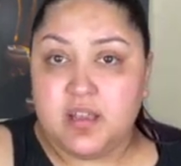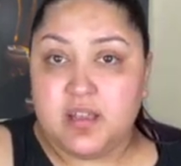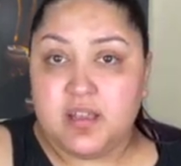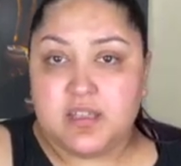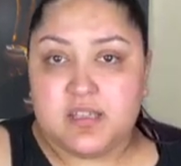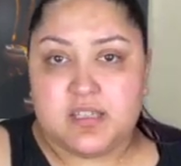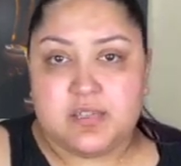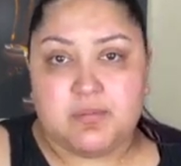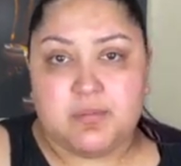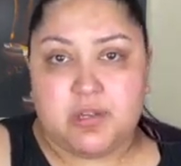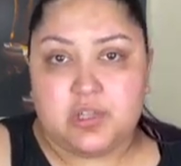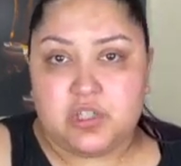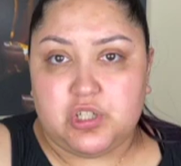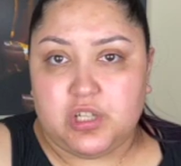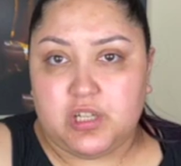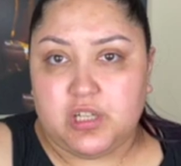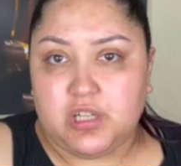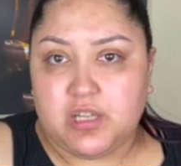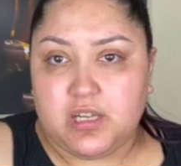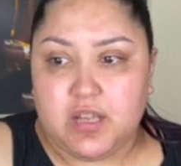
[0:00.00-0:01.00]

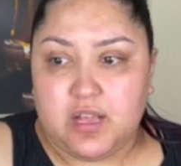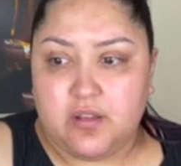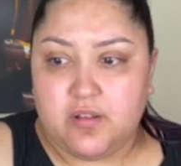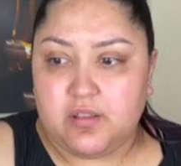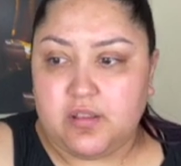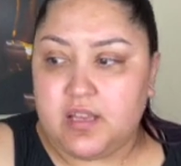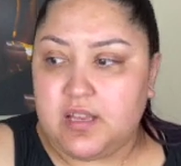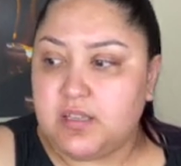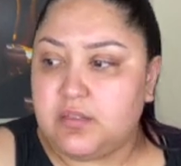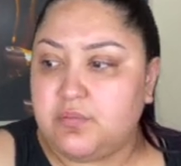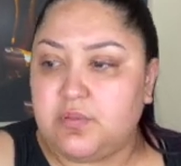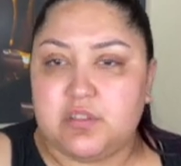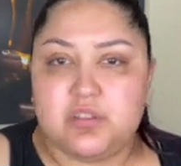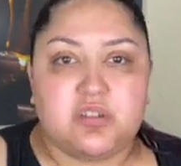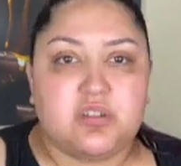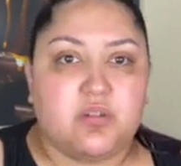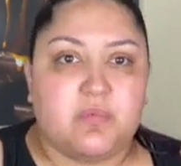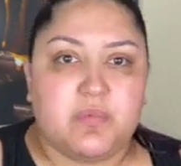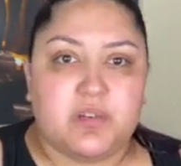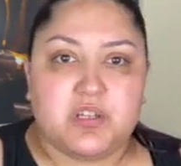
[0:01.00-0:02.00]
Especially nowadays with
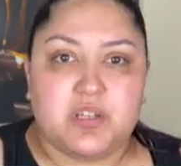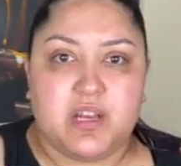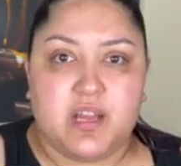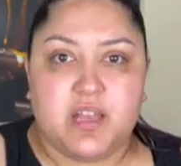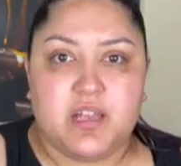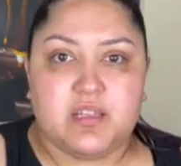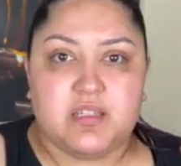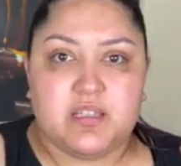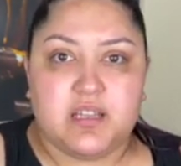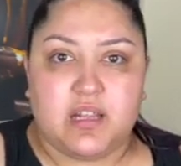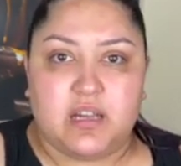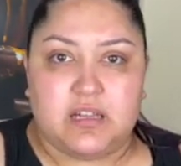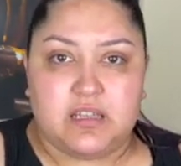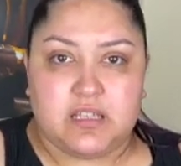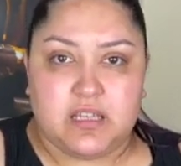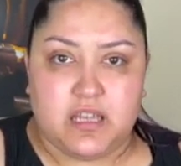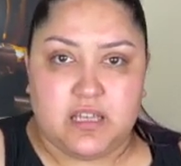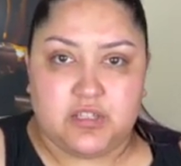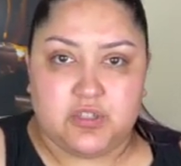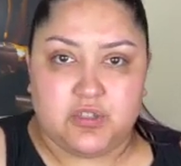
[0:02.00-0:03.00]
so much hand
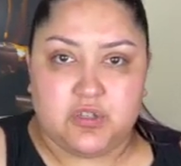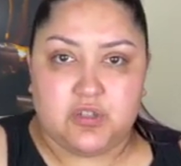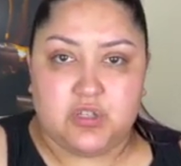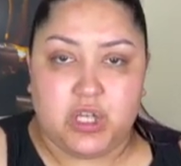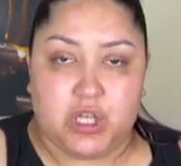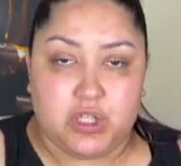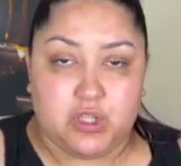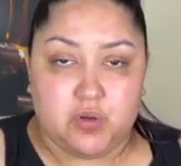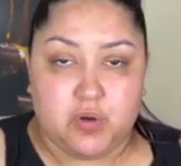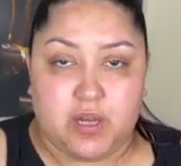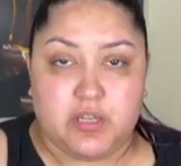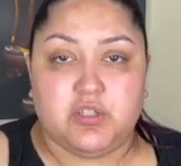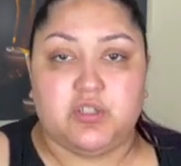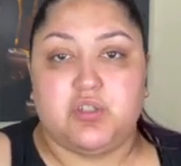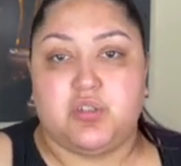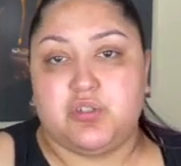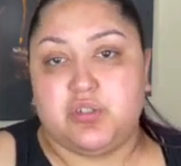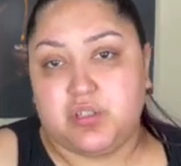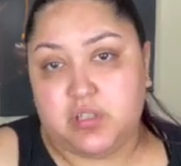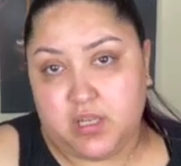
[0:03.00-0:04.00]
sanitizer that dries
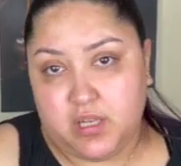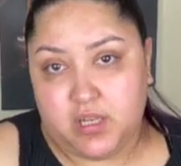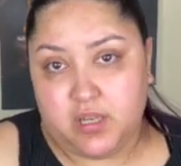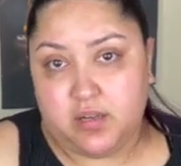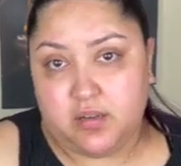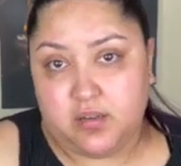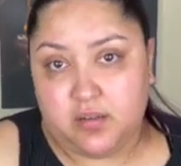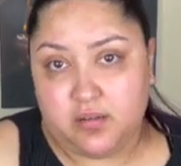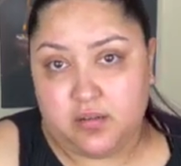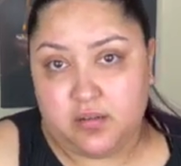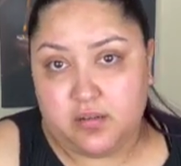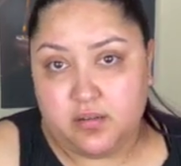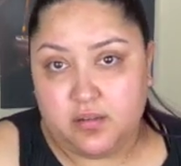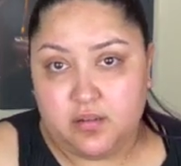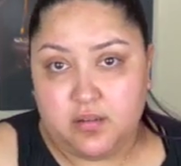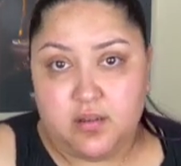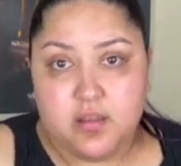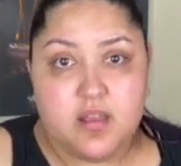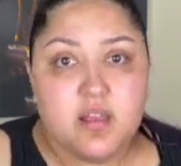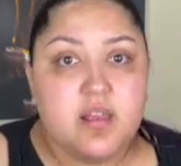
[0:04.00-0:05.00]
your skin.
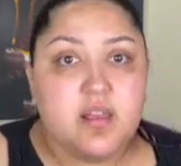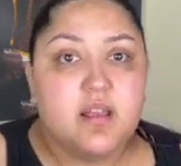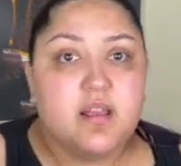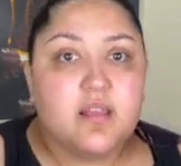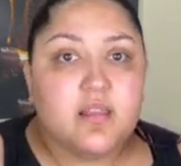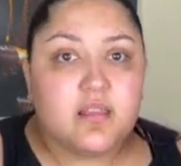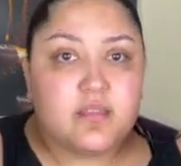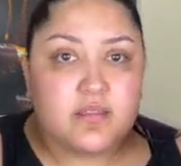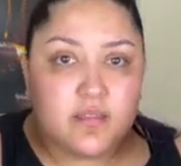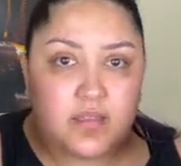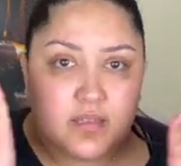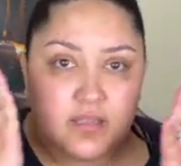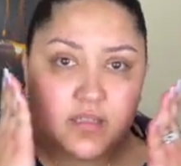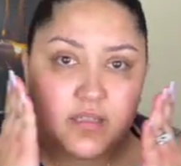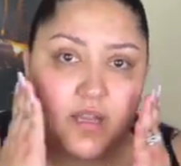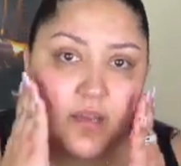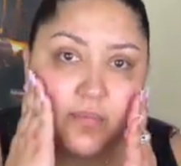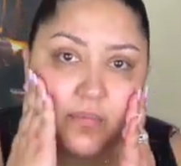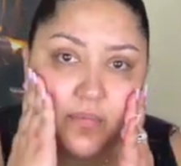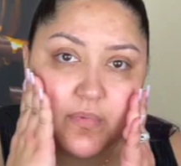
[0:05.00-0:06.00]
The
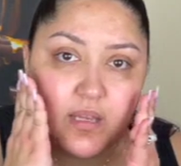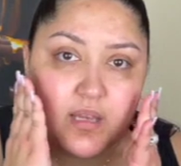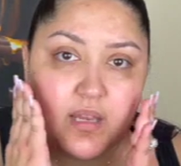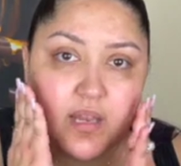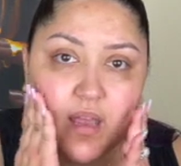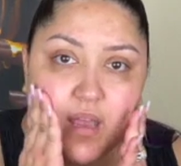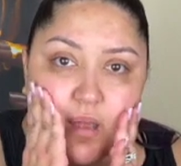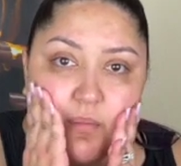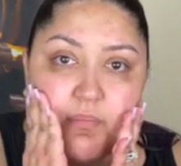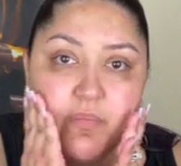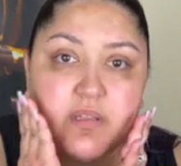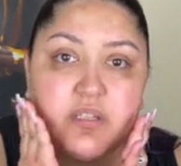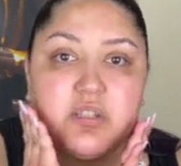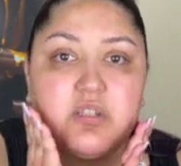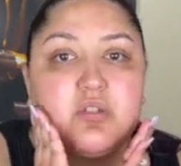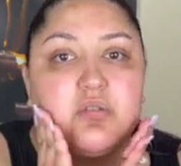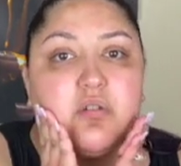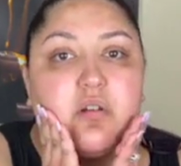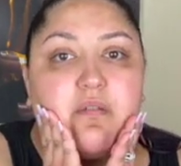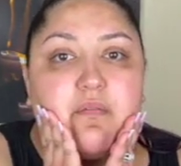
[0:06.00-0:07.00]
same thing happens
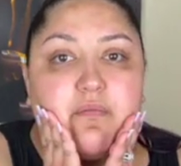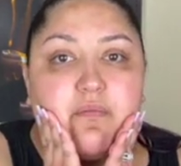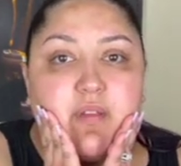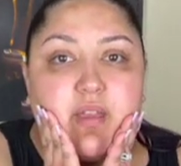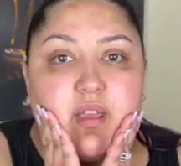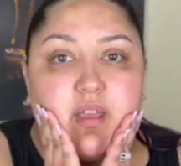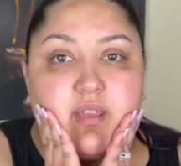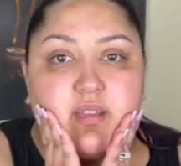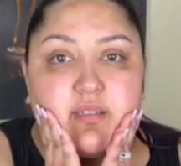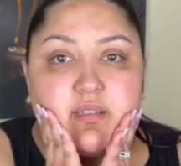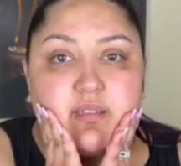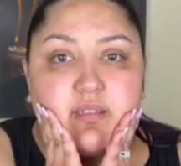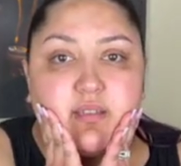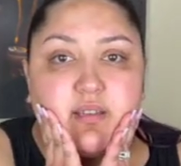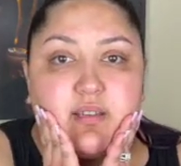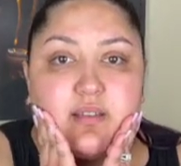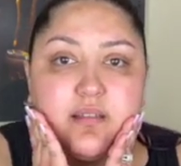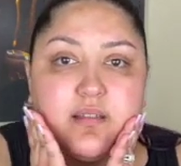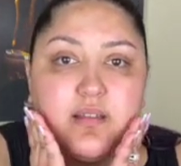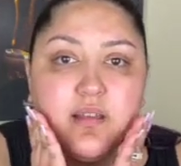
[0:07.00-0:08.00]
to our face.
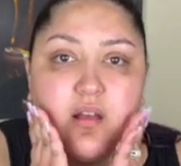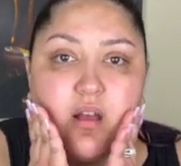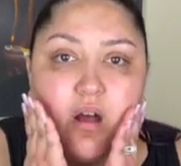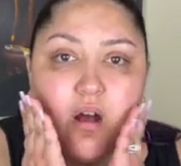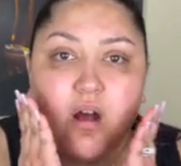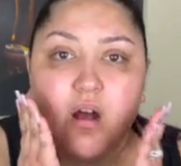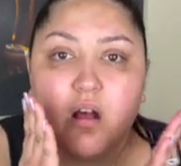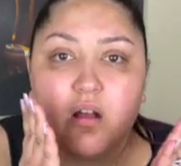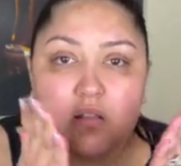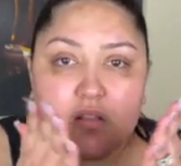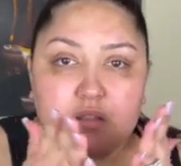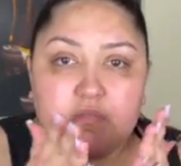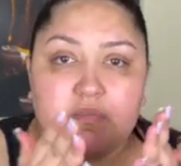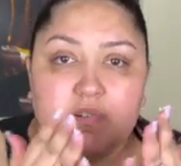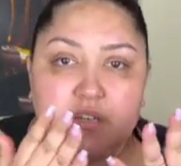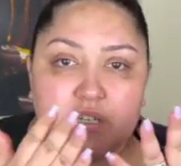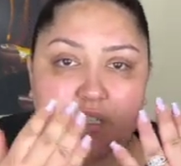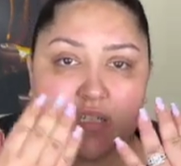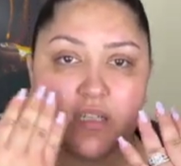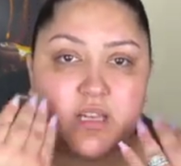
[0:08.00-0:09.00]
All of our
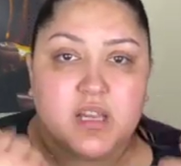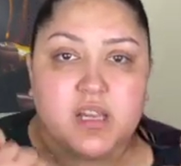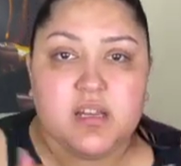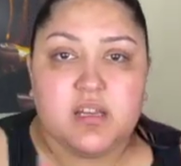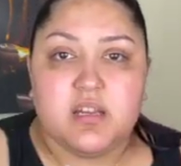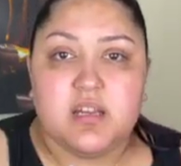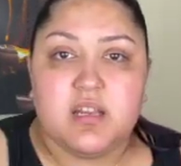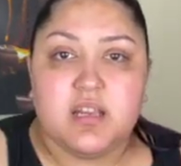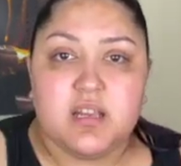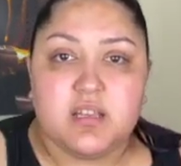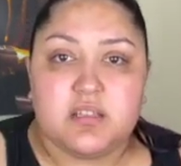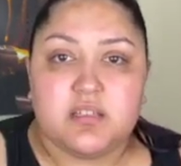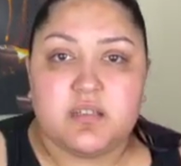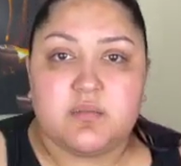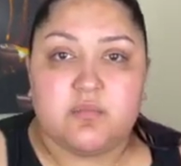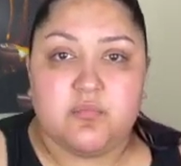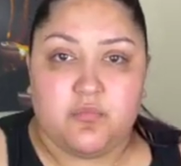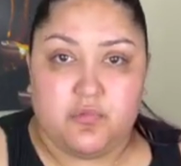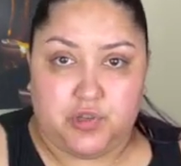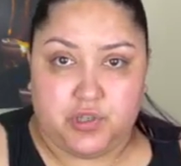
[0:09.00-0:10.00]
skin needs
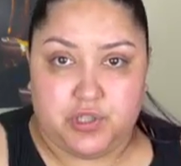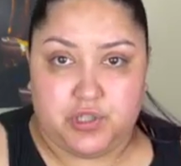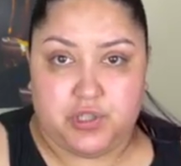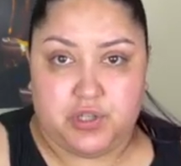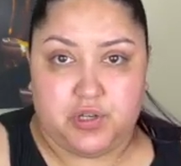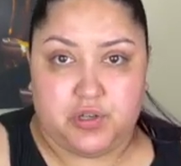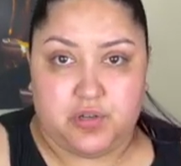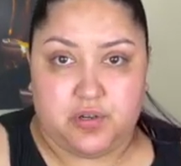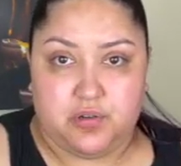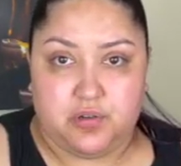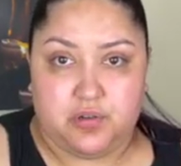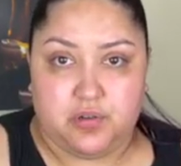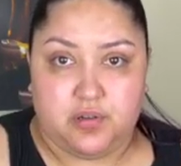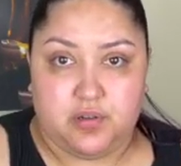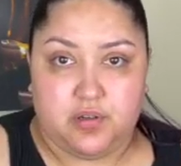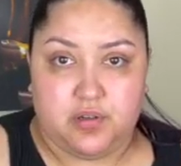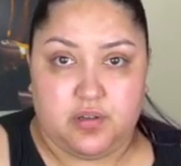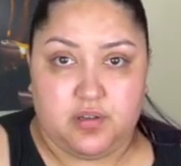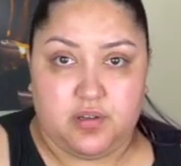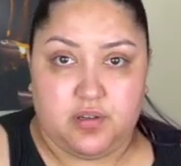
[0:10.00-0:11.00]
moisture.
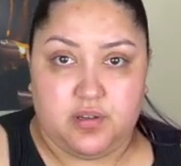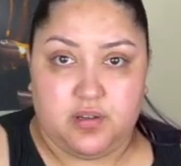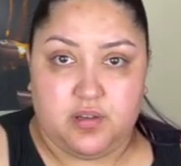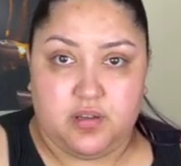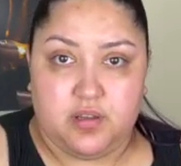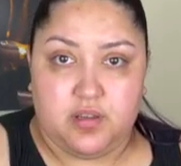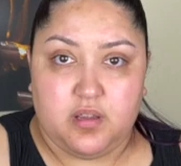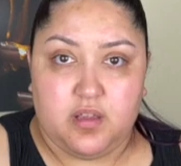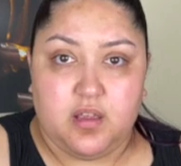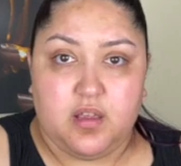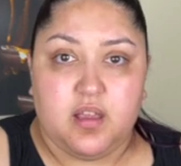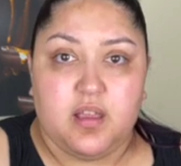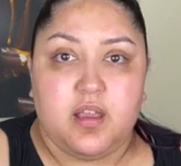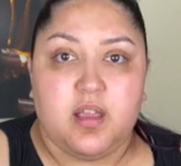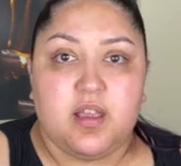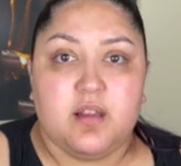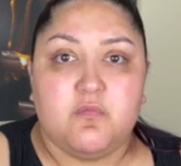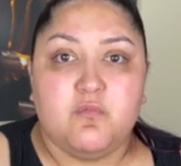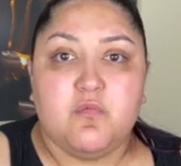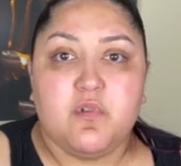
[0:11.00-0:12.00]

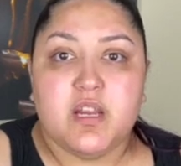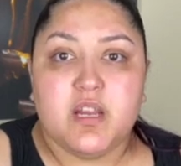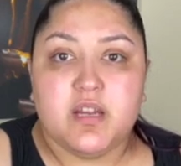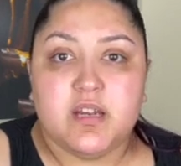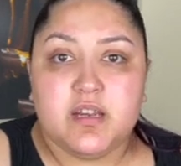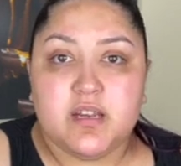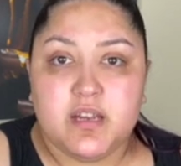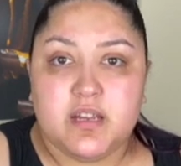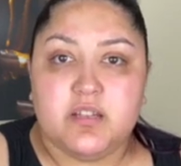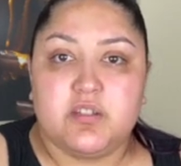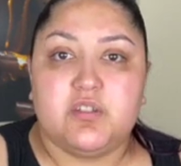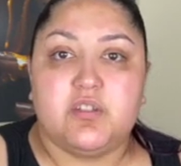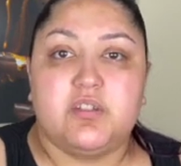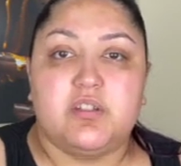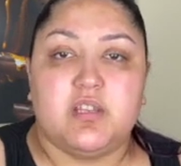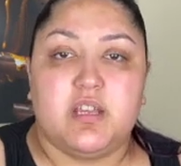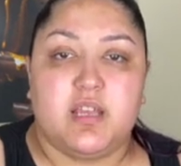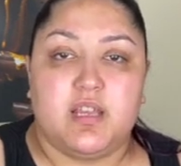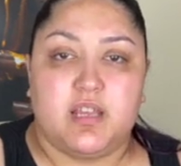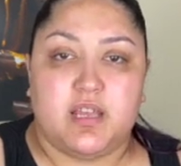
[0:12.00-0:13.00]
And we need to
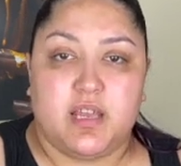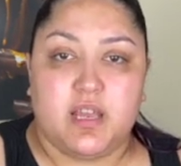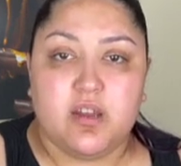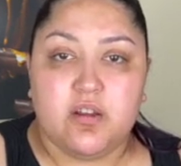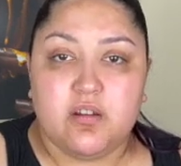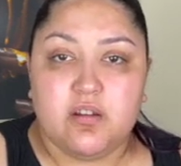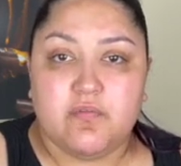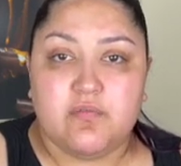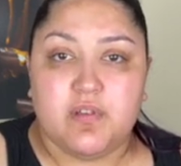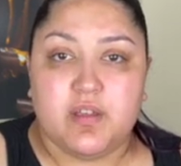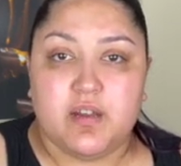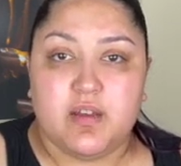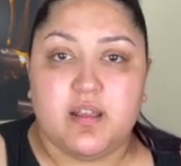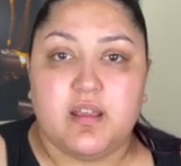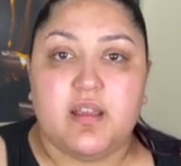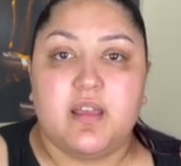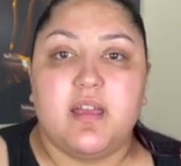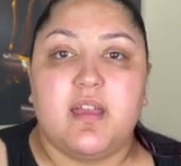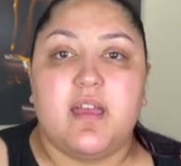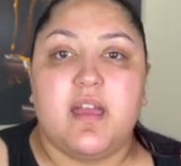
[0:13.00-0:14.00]
take care of it
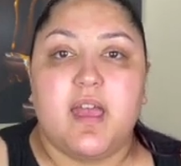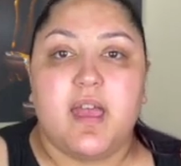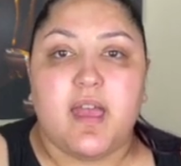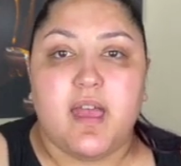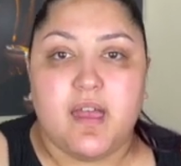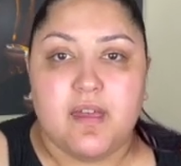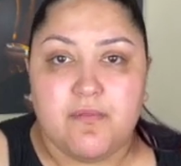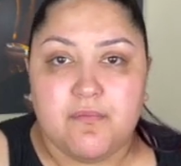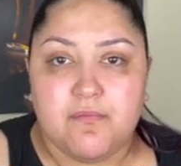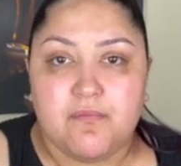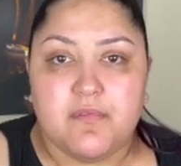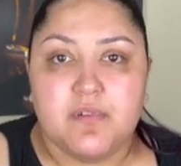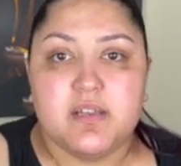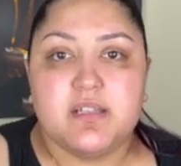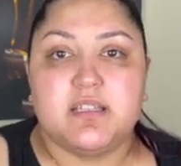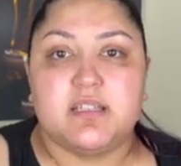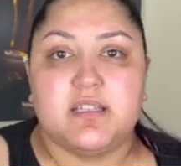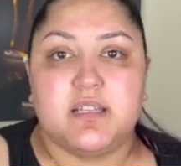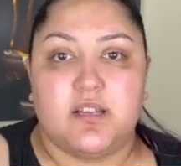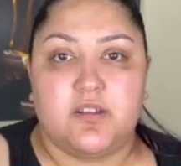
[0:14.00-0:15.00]
every
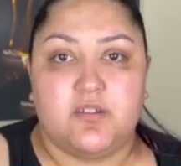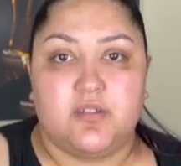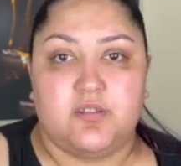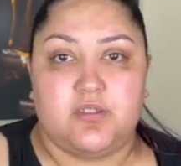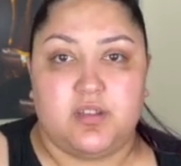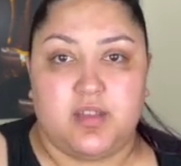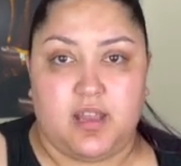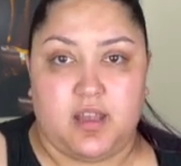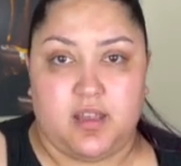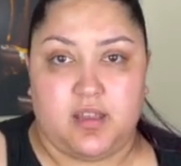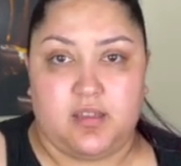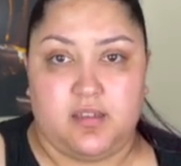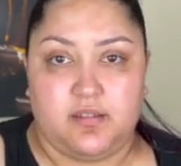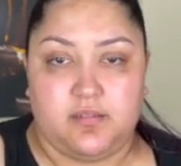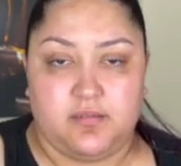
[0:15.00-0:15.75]
single day.